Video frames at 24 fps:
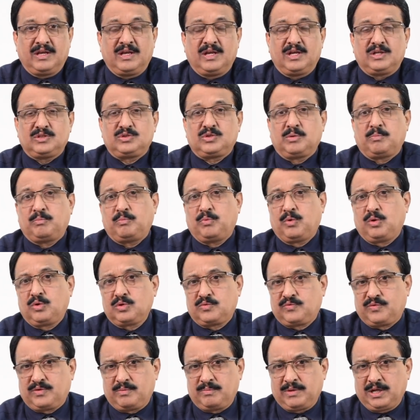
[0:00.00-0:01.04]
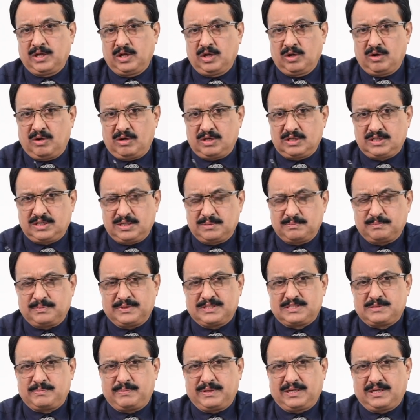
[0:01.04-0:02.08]
So both from a long term
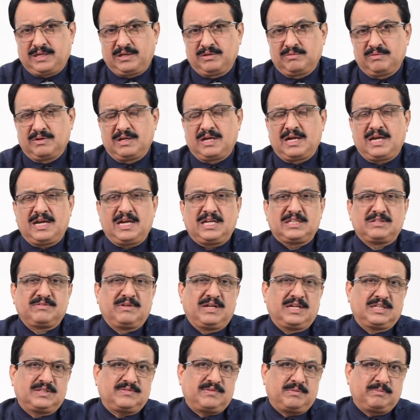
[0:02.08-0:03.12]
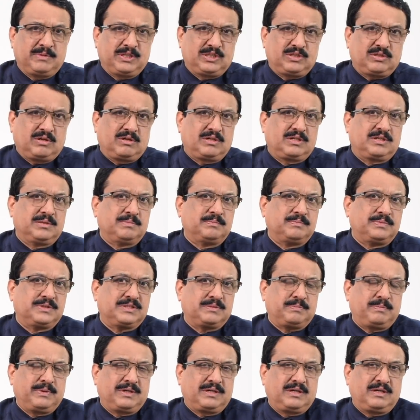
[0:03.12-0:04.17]
perspective as well as from a short term
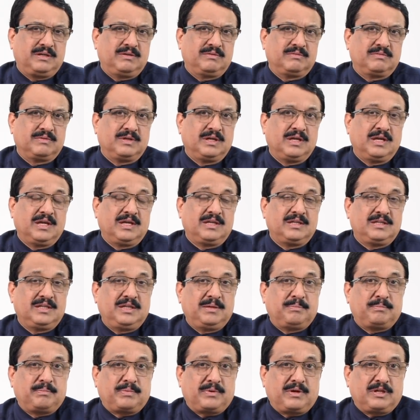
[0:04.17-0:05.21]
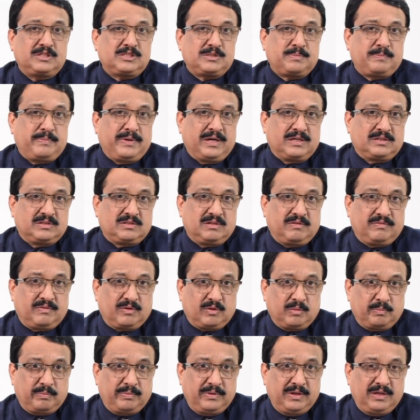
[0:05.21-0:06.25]
perspective, the prospects of
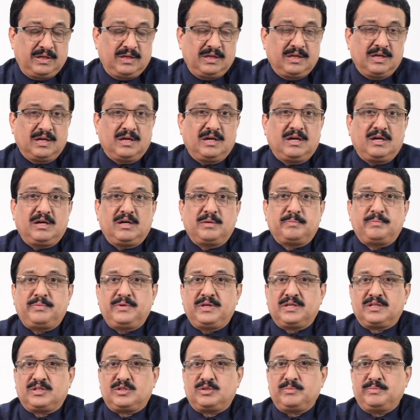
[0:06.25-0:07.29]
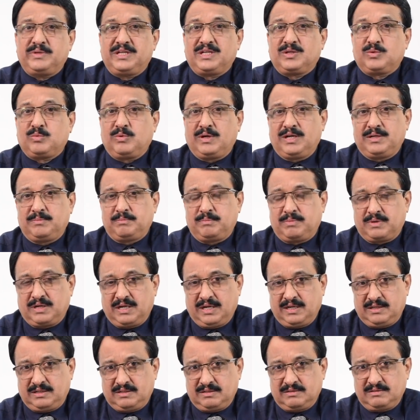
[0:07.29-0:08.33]
rupee appear to be quite
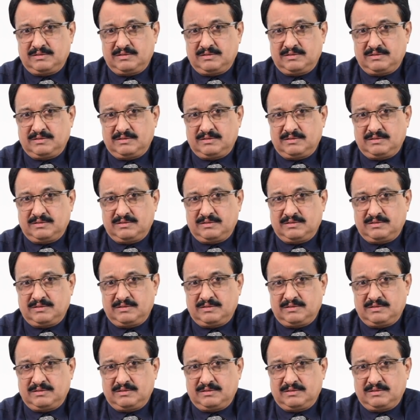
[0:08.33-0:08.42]
bright.